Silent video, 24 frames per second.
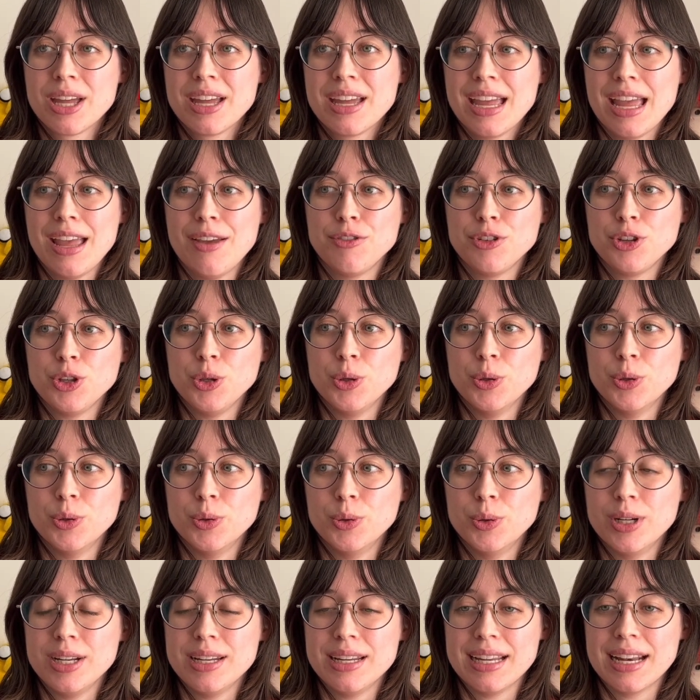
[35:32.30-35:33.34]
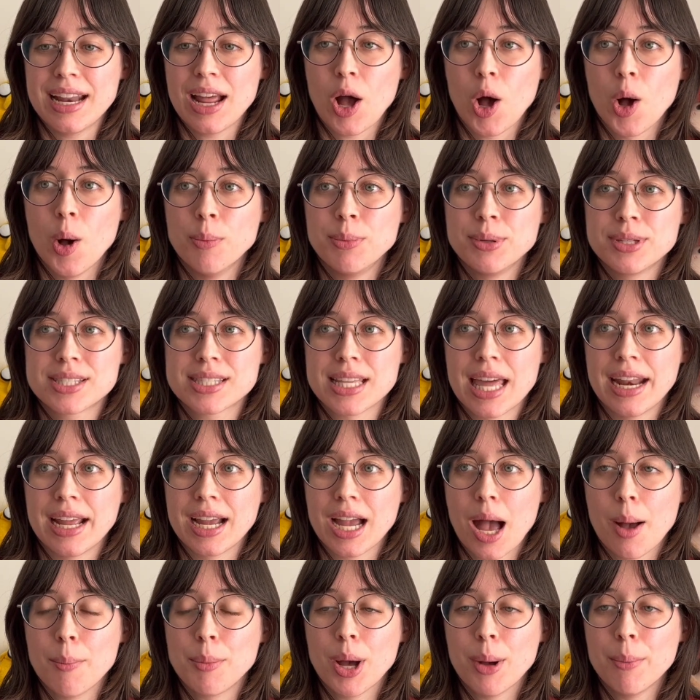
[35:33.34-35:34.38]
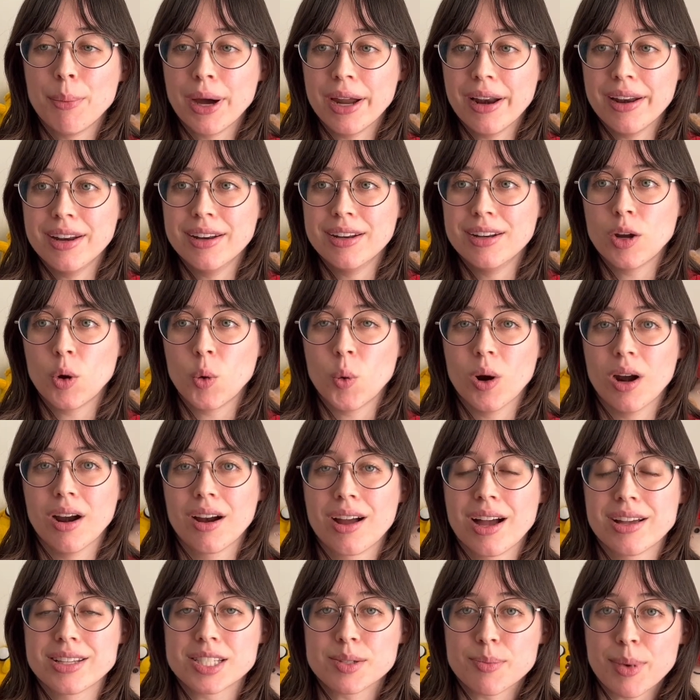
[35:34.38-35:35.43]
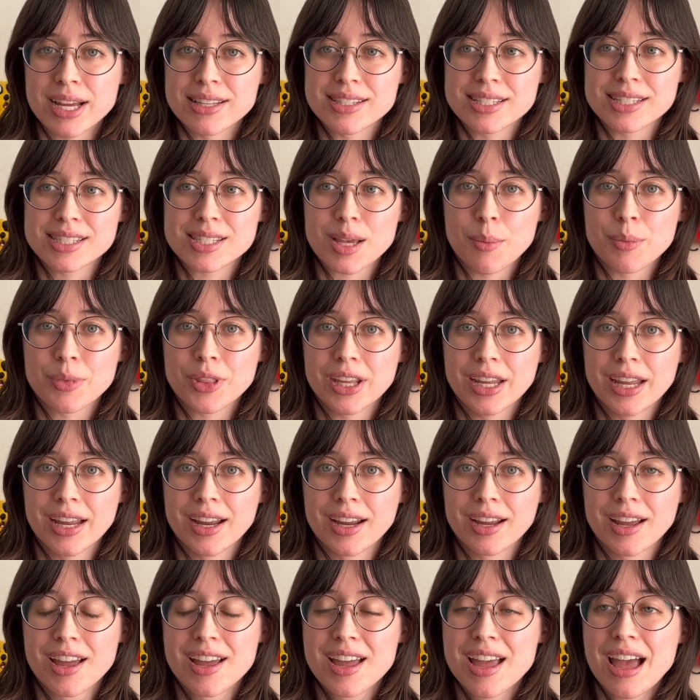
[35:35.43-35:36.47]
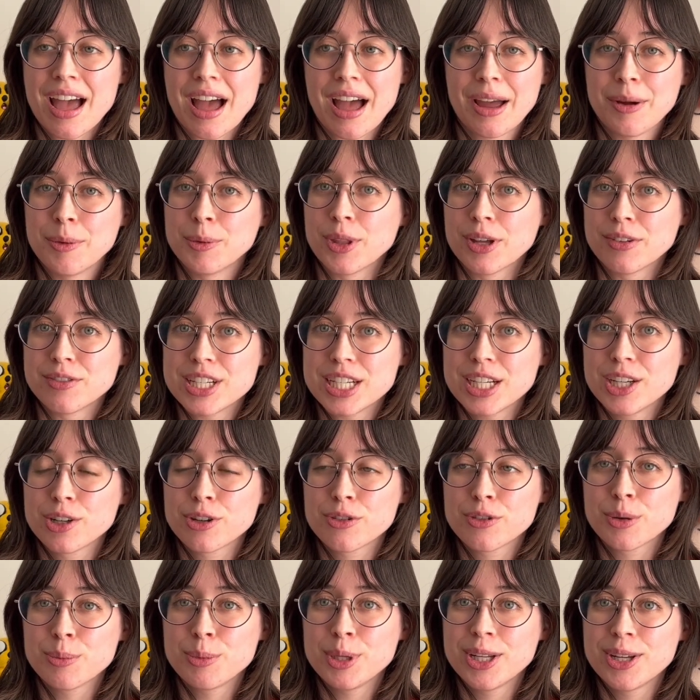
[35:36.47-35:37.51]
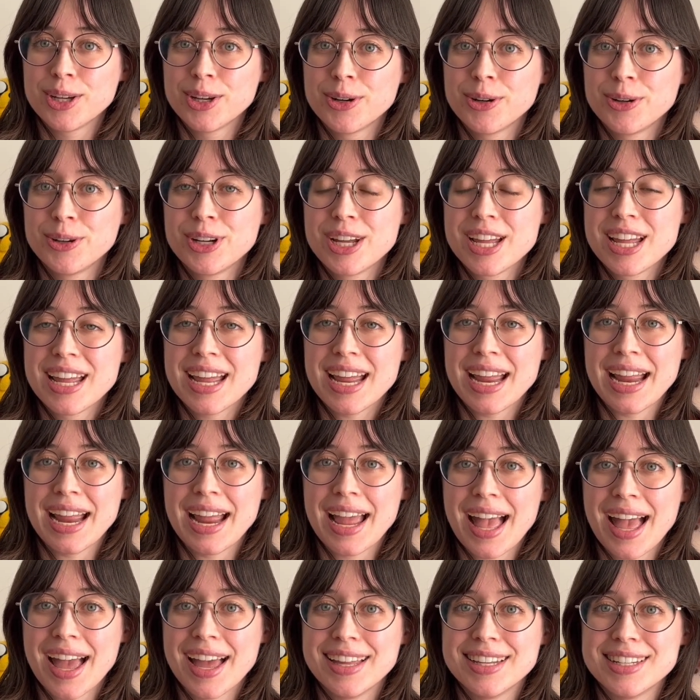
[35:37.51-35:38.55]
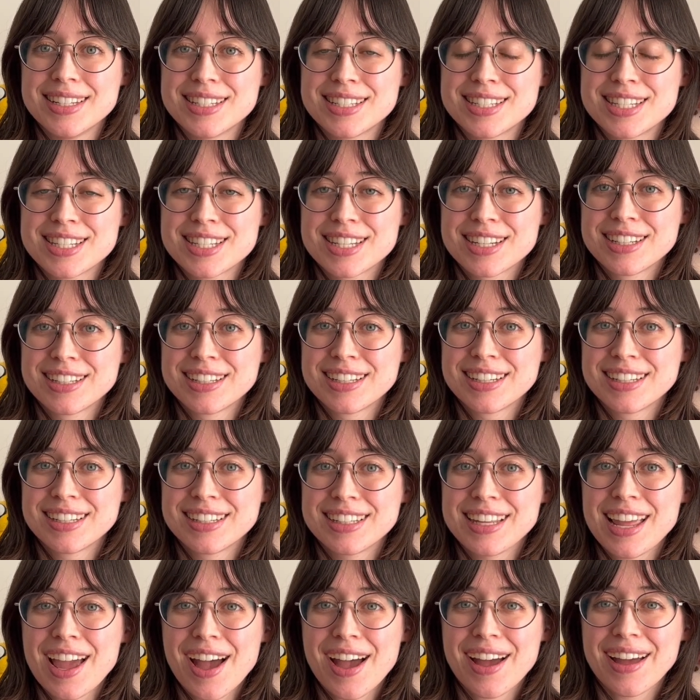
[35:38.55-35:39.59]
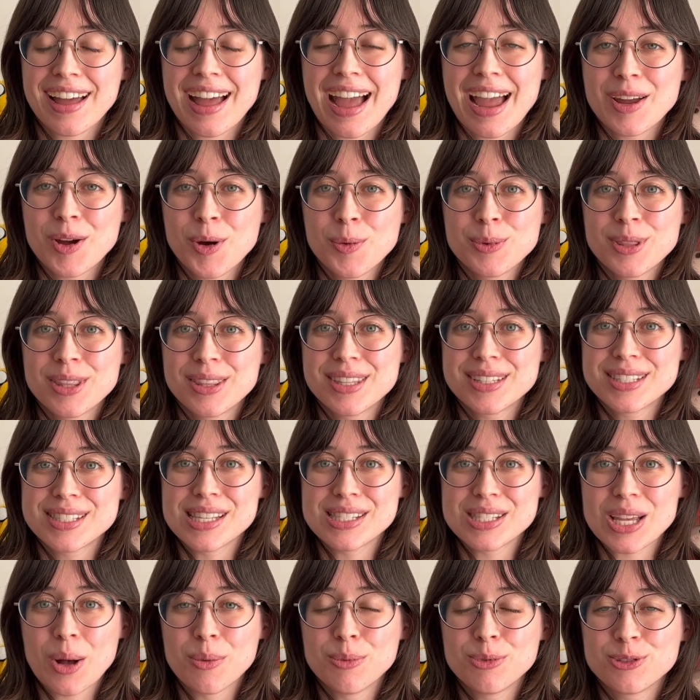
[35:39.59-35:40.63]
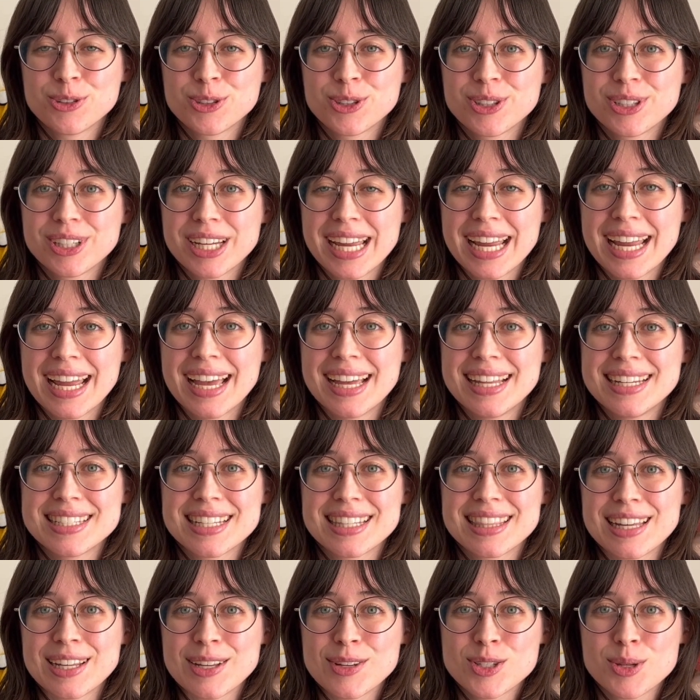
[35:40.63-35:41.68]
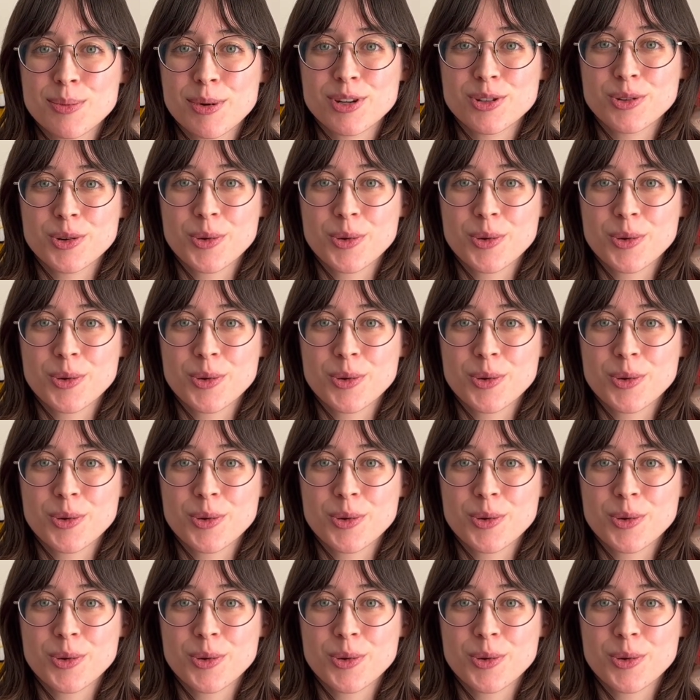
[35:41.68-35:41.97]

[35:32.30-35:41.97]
If you need help setting up a button or customizing something, I would love to hear from you. And yeah, I hope that this is helpful, and thank you so much for